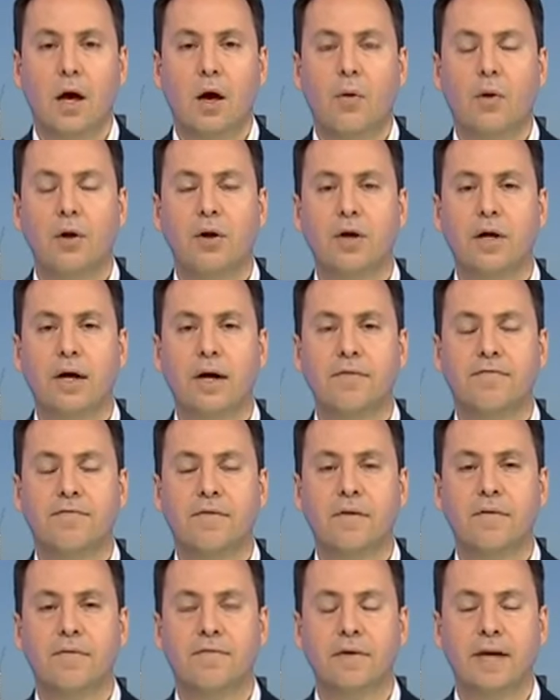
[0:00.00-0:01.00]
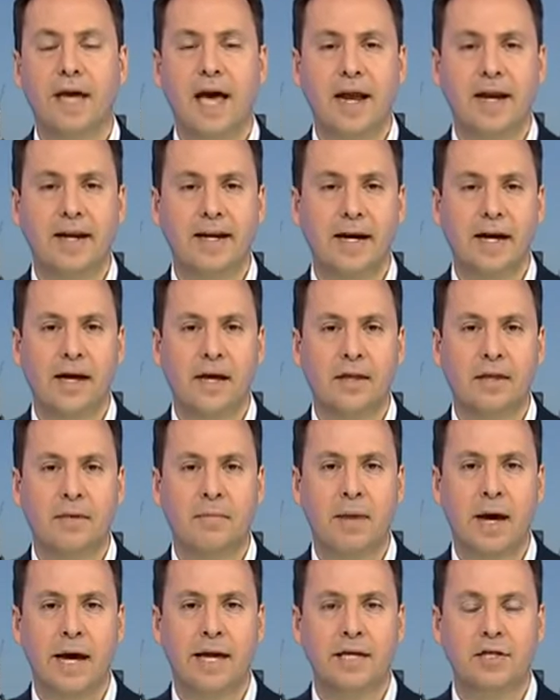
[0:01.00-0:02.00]
Well, look, for Canada, the
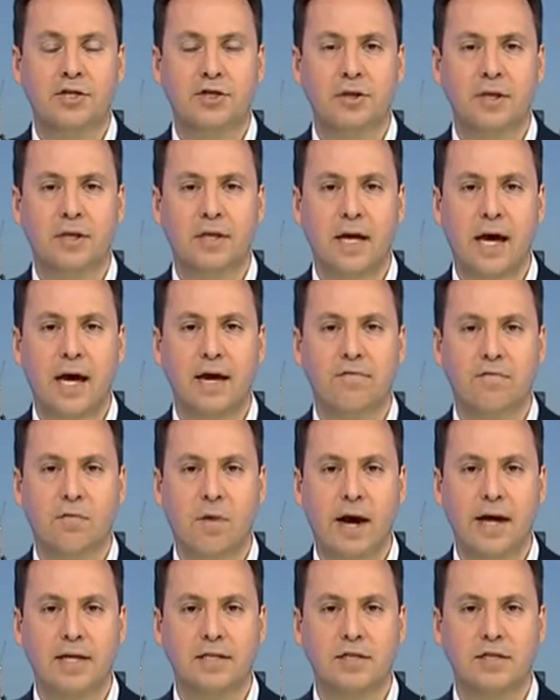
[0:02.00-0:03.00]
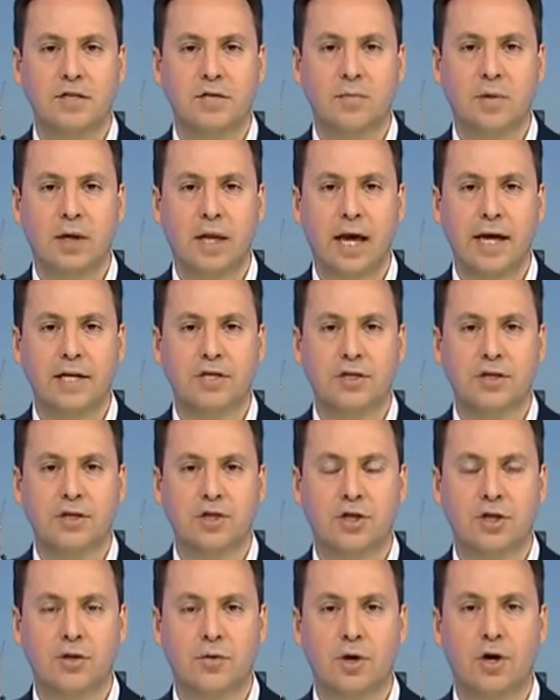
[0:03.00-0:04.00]
main issue that they've raised is in relation
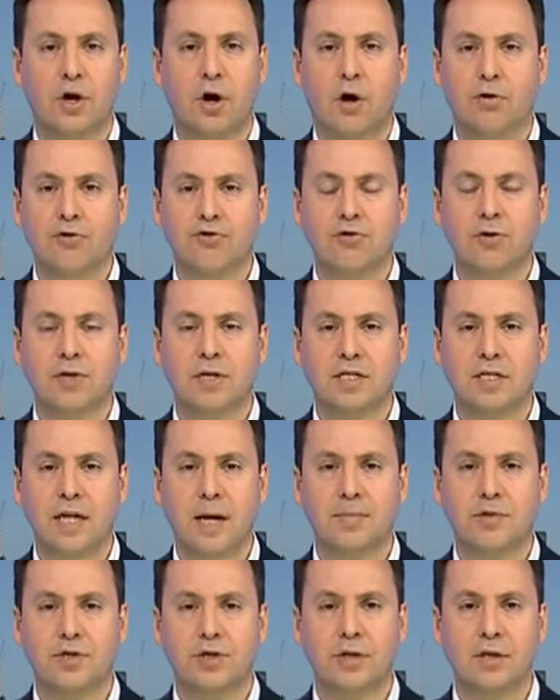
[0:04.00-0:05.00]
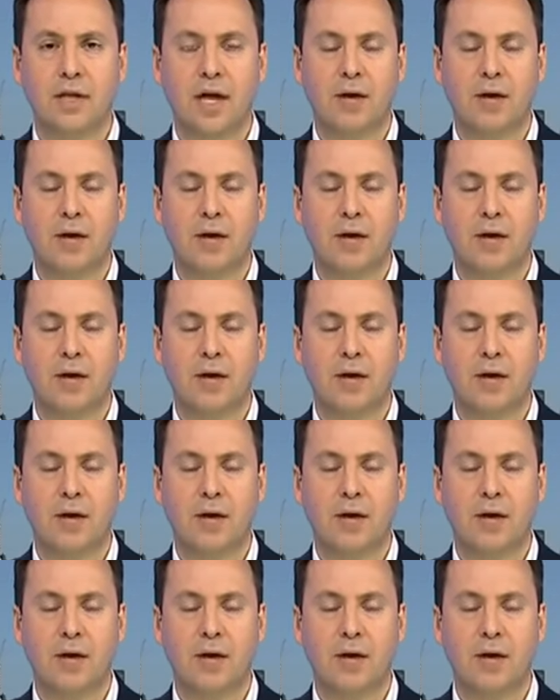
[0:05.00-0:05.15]
to a cultural exemption.